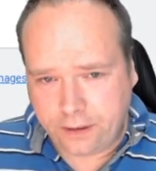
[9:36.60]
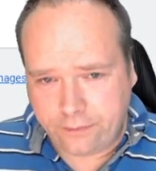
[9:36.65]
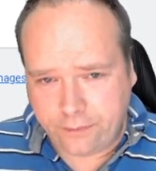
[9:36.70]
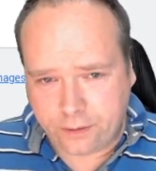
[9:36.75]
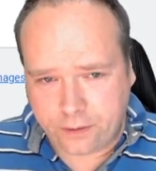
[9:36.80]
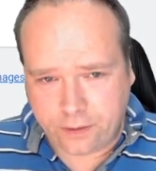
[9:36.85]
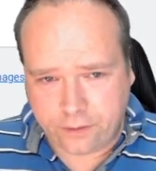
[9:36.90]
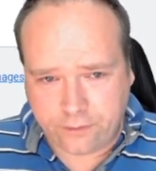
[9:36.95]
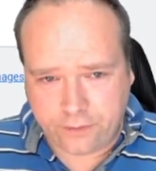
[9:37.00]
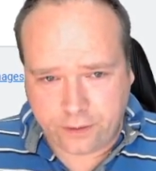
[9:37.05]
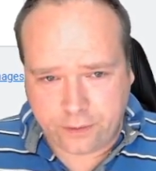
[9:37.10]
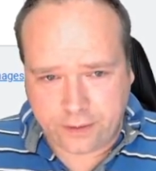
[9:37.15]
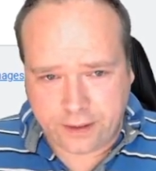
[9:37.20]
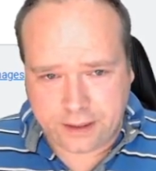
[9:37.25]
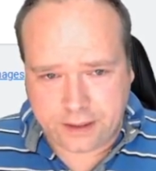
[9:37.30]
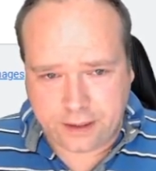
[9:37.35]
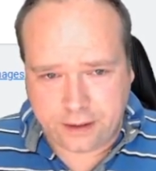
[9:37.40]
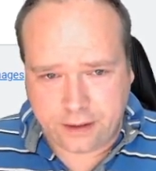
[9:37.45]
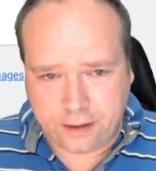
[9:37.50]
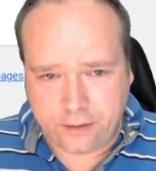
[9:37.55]

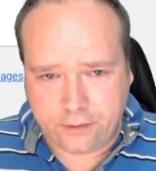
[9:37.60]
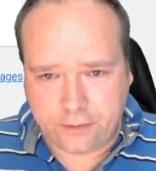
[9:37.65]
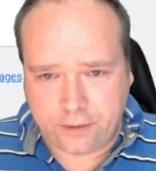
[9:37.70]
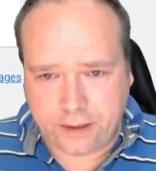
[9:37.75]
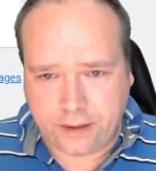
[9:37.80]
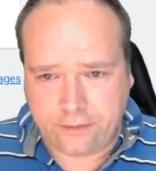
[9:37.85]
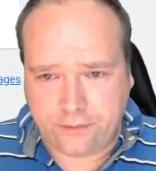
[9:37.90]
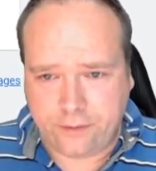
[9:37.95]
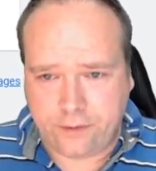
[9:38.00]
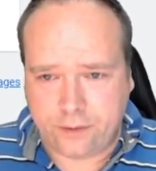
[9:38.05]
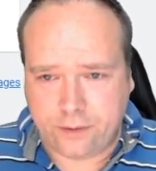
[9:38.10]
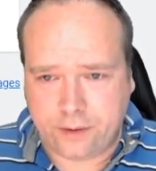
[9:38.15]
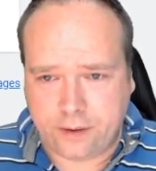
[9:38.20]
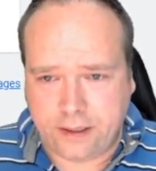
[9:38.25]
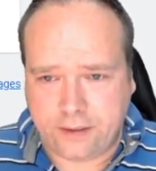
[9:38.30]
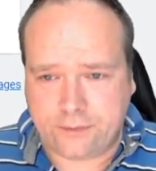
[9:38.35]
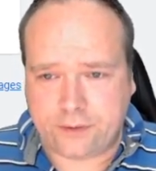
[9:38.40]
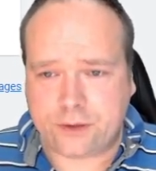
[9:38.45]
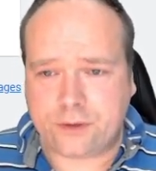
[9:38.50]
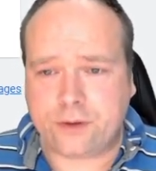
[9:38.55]
configuration, and you would have your
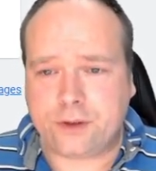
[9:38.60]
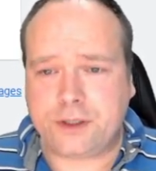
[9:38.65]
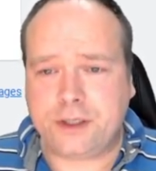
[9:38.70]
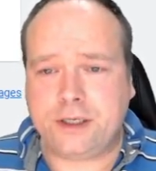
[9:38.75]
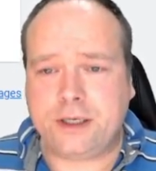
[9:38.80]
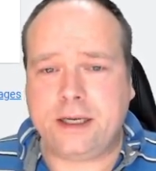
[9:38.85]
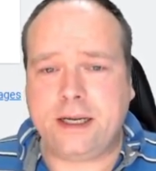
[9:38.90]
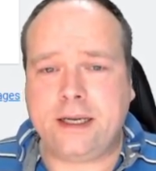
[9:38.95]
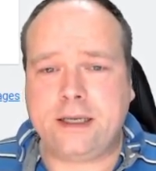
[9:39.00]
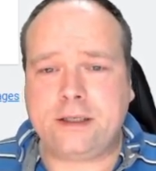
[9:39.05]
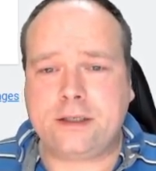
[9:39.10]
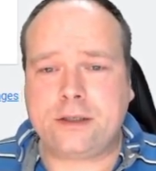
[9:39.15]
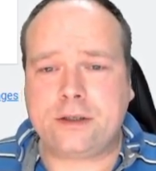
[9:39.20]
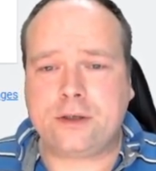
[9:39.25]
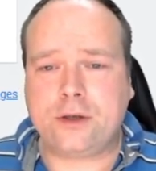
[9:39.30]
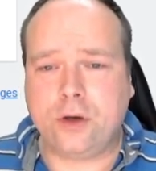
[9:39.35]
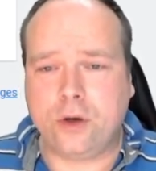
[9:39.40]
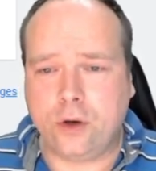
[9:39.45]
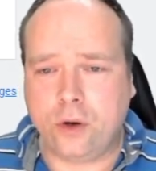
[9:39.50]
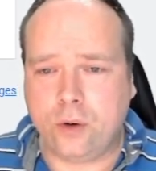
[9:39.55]
infrastructure as
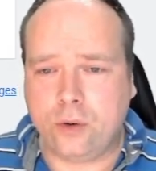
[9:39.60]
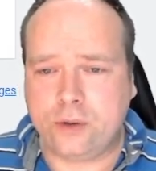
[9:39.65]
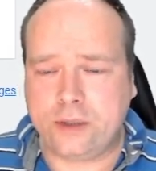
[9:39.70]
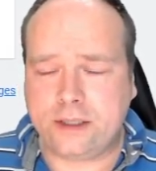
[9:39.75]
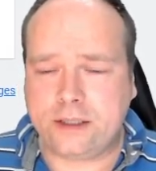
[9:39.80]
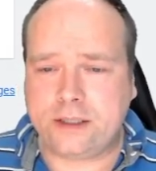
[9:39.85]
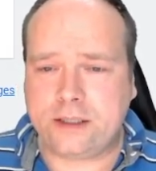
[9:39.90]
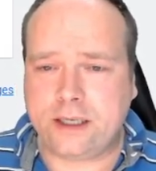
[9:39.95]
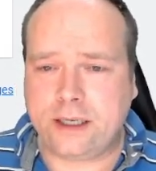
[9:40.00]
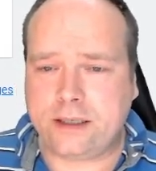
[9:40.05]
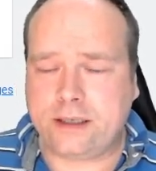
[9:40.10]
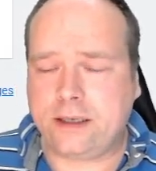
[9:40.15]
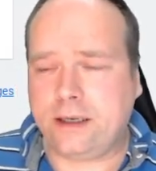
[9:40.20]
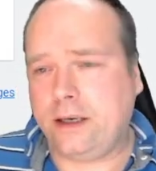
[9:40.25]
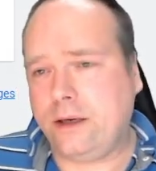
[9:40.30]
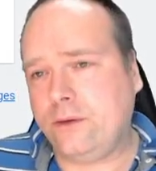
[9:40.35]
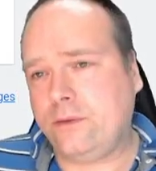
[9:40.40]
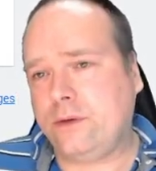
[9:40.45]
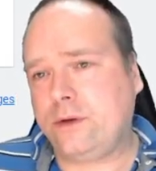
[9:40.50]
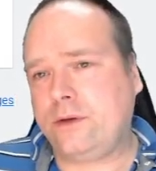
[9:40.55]
code instead, and
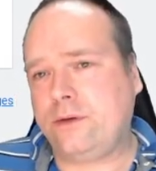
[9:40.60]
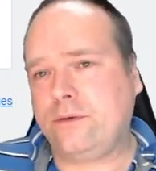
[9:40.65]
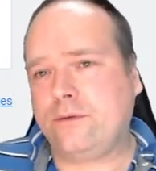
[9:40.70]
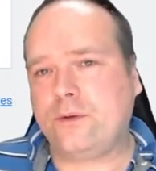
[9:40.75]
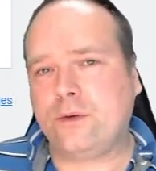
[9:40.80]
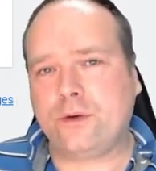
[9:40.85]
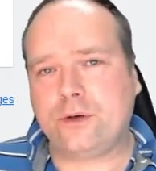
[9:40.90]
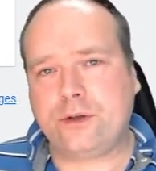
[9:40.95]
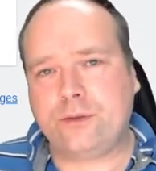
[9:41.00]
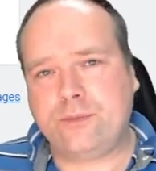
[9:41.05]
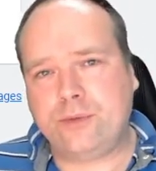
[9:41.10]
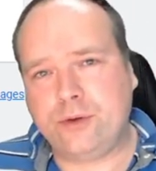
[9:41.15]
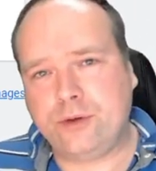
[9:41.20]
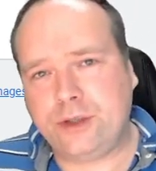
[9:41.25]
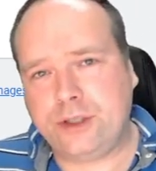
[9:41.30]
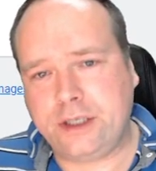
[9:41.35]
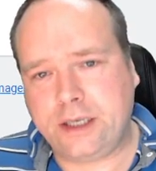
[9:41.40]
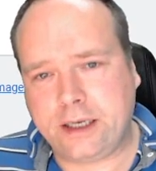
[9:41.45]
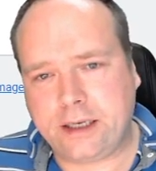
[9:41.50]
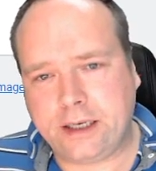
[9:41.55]
then you would of course
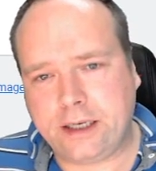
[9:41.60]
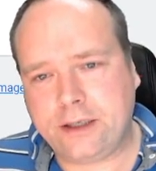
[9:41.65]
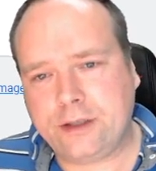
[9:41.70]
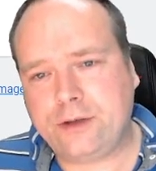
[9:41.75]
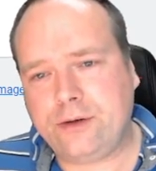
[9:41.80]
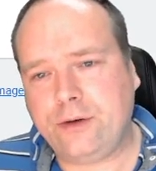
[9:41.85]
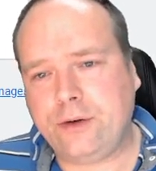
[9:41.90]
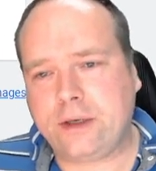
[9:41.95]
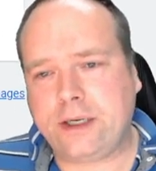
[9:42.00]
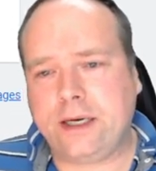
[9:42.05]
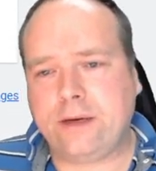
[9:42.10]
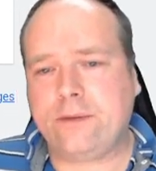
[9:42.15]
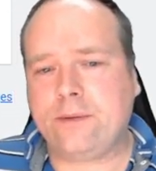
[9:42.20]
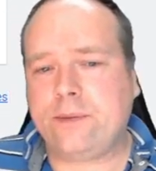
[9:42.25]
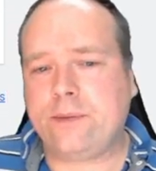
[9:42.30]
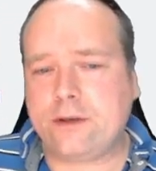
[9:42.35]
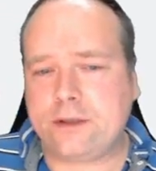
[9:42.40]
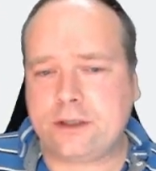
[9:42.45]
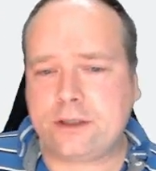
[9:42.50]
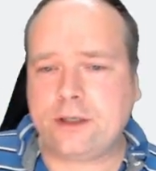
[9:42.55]
push that into your Git
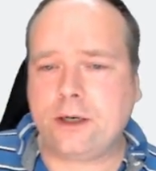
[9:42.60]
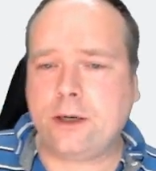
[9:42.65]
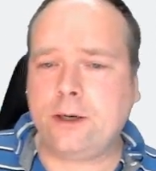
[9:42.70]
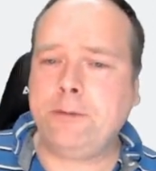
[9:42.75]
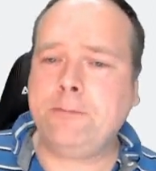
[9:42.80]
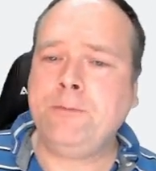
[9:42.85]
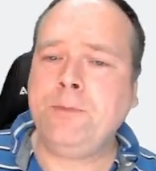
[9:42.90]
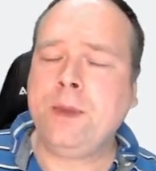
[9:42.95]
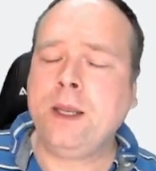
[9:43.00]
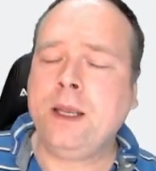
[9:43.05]
repository,